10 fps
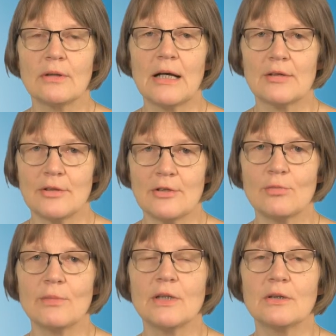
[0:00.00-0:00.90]

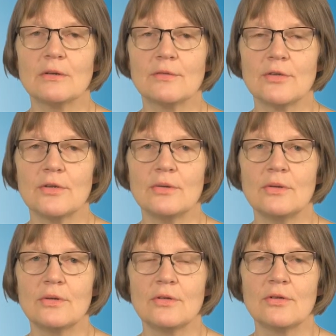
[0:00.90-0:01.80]
assessment of
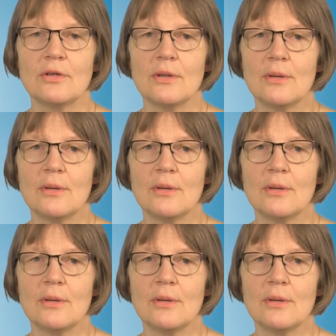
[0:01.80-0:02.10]
students